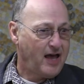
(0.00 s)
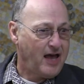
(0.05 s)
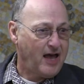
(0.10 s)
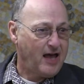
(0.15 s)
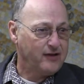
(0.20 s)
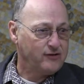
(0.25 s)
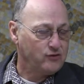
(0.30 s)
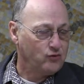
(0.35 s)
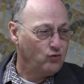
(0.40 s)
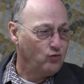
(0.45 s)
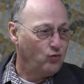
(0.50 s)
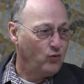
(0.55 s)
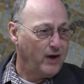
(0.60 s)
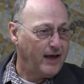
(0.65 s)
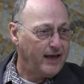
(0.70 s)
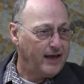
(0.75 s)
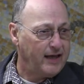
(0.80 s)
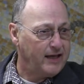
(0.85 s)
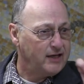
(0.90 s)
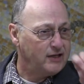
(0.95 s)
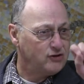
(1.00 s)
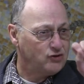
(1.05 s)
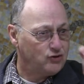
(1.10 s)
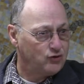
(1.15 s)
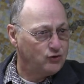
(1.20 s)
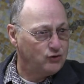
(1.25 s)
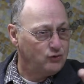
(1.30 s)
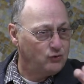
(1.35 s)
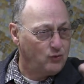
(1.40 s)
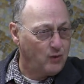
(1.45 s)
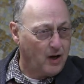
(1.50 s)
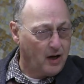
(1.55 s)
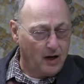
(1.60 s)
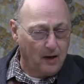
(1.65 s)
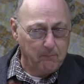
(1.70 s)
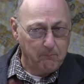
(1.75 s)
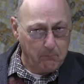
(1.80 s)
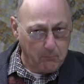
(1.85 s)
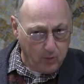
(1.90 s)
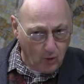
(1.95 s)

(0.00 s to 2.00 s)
as a way to a